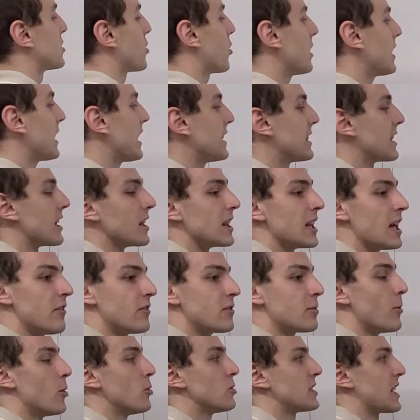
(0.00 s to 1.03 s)
we're starting at the
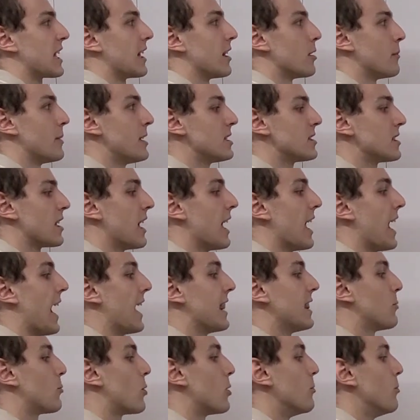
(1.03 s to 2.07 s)
leftmost element
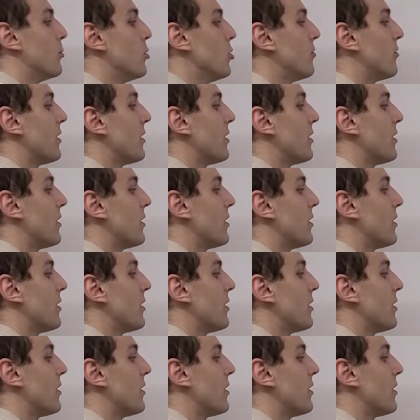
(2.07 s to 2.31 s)
and then we're